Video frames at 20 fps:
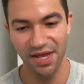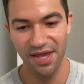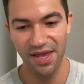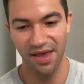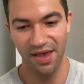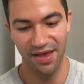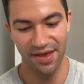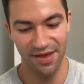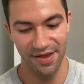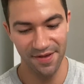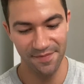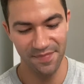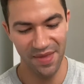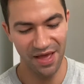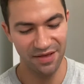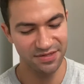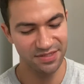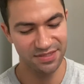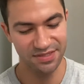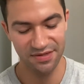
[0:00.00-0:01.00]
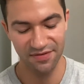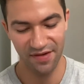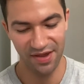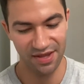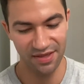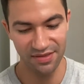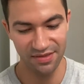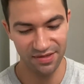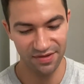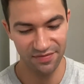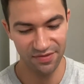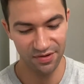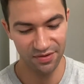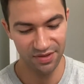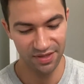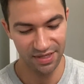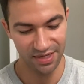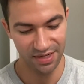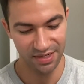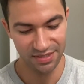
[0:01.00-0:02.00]
I'll see if I can leave their
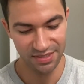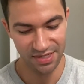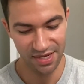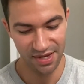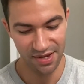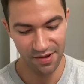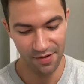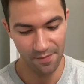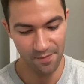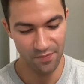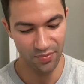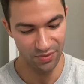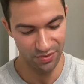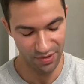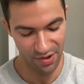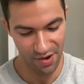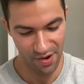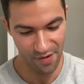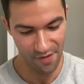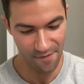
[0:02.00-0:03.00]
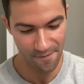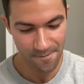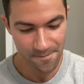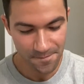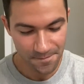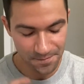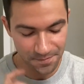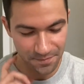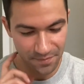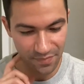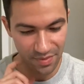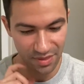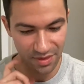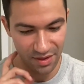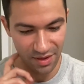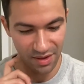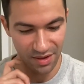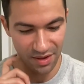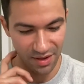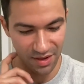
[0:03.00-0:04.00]
links below.
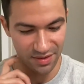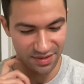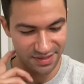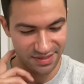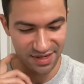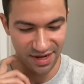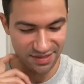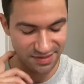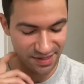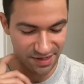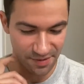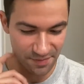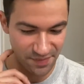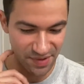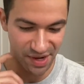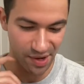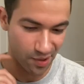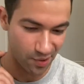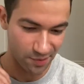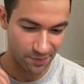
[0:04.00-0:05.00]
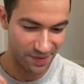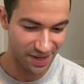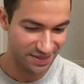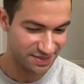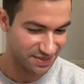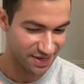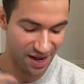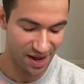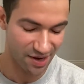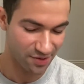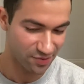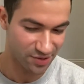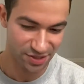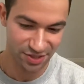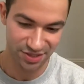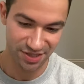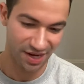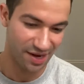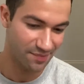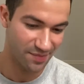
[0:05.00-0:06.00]
This guy's like a big Hermes guy, which
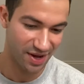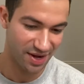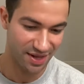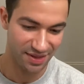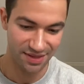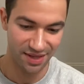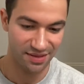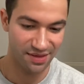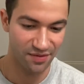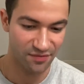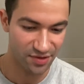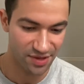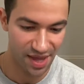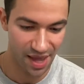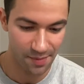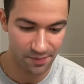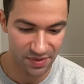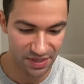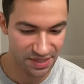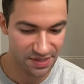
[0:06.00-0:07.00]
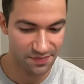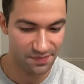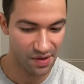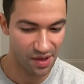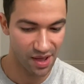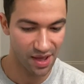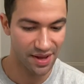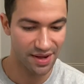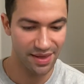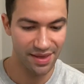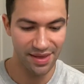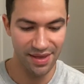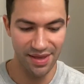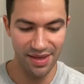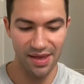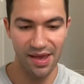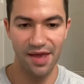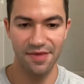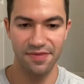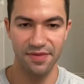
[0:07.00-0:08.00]
I'm not at that level yet, but he bought,
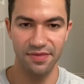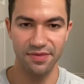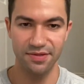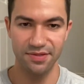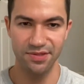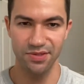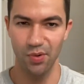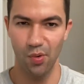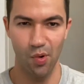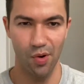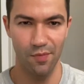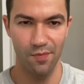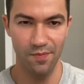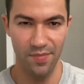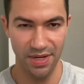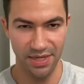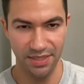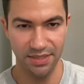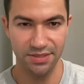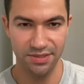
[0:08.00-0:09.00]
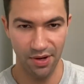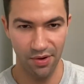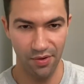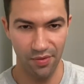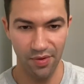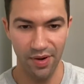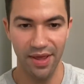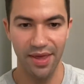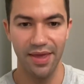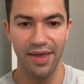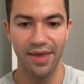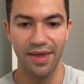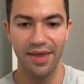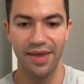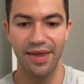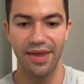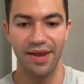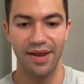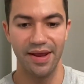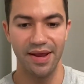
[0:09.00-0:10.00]
I think, the Dior mini tote,
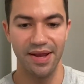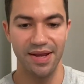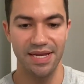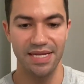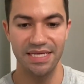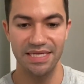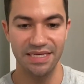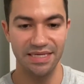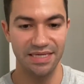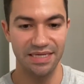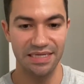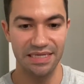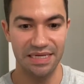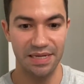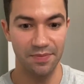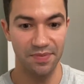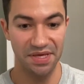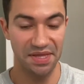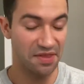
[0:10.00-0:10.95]
and he complained that the